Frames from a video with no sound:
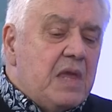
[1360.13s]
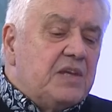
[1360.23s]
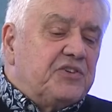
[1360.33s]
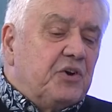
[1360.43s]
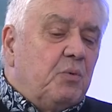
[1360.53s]

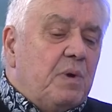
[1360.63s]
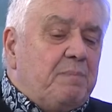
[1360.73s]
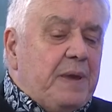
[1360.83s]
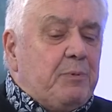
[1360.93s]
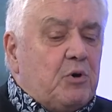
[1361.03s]
So when
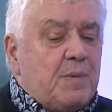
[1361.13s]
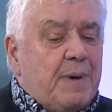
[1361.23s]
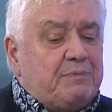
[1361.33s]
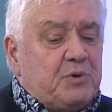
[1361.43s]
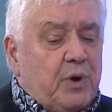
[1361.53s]
people come
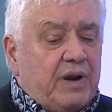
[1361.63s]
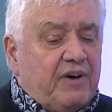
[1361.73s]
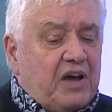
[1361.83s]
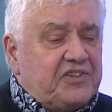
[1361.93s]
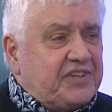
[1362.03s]
up to one of
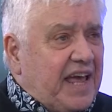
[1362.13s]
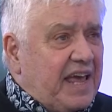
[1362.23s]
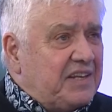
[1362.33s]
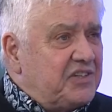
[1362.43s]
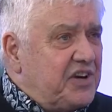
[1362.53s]
our
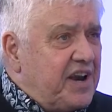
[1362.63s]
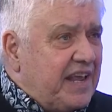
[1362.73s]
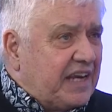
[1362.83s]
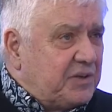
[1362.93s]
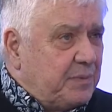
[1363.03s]
stands at an
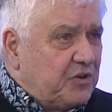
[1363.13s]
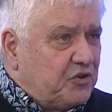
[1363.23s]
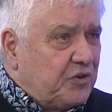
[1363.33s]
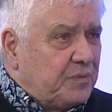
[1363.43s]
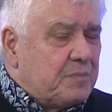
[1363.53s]

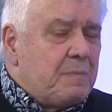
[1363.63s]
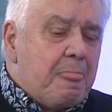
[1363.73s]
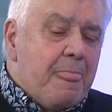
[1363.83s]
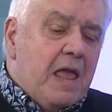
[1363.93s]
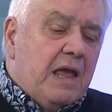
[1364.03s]
exhibition,
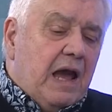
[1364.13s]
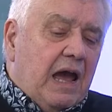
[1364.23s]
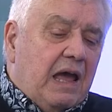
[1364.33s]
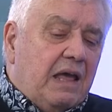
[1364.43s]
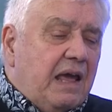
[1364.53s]

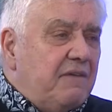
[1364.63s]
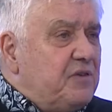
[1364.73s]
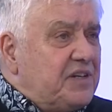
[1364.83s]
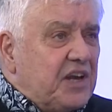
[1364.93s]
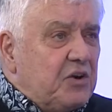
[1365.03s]
every
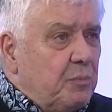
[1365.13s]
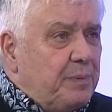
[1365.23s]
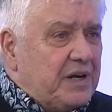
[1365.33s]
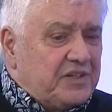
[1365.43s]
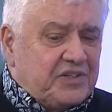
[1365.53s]
single
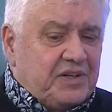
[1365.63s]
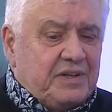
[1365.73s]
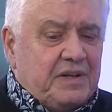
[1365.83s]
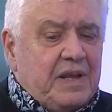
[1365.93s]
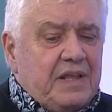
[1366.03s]

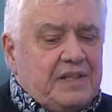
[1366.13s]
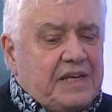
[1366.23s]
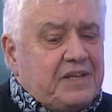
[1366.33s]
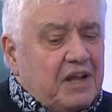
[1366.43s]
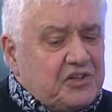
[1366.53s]
person, they
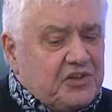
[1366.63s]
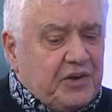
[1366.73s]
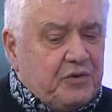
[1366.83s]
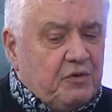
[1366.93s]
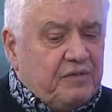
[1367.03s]
touch the
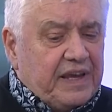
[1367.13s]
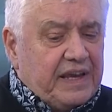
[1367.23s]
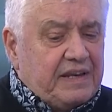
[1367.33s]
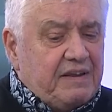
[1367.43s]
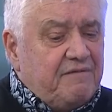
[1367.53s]
duvet,
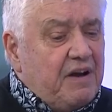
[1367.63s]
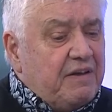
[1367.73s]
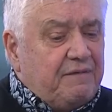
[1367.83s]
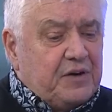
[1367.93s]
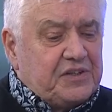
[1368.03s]
and the very
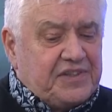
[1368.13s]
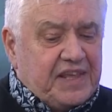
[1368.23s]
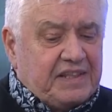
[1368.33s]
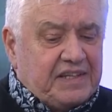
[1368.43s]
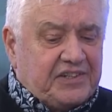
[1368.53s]
first
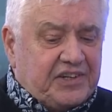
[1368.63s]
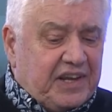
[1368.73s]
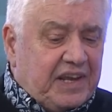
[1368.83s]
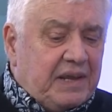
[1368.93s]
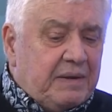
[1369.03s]
thing they
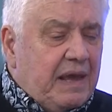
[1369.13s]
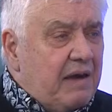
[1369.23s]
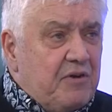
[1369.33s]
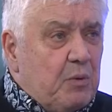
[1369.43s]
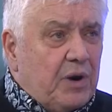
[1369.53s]
say,
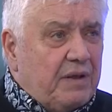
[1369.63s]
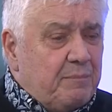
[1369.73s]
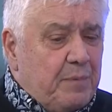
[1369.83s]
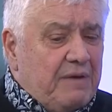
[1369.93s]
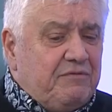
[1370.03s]

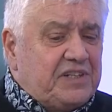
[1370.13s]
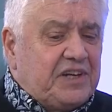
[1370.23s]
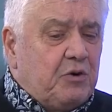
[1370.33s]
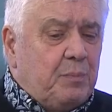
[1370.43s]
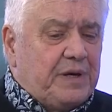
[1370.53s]
every
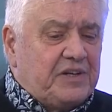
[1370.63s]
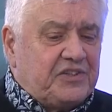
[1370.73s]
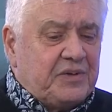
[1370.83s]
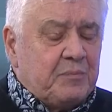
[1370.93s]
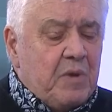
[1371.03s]
single
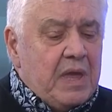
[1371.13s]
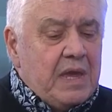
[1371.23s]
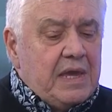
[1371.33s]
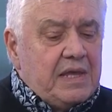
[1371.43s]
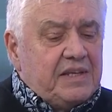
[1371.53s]
person,
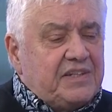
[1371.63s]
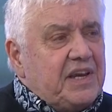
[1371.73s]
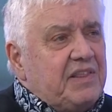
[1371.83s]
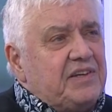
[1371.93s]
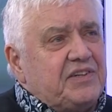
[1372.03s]
they say,
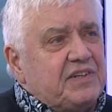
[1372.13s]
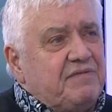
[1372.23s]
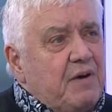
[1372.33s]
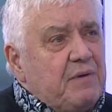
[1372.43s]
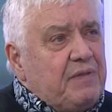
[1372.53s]
this is
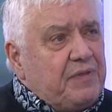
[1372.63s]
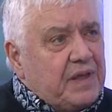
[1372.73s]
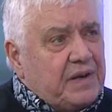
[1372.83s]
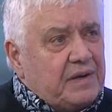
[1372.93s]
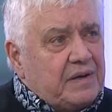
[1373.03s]
very
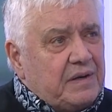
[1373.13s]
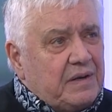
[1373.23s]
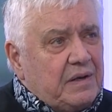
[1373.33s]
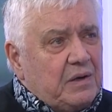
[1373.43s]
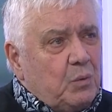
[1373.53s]
thin.
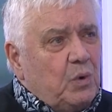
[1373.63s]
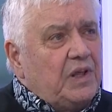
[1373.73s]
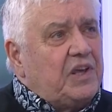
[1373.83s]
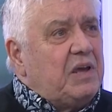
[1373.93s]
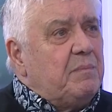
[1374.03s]
Will
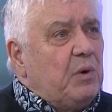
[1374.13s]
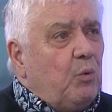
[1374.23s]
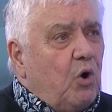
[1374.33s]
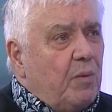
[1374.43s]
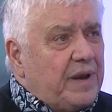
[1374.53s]
it keep me
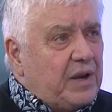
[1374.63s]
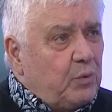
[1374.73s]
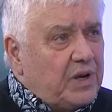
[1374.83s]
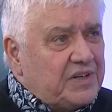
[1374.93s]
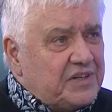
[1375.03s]
warm in the
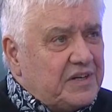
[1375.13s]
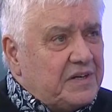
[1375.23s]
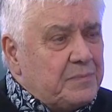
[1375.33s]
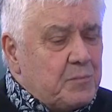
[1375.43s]
winter?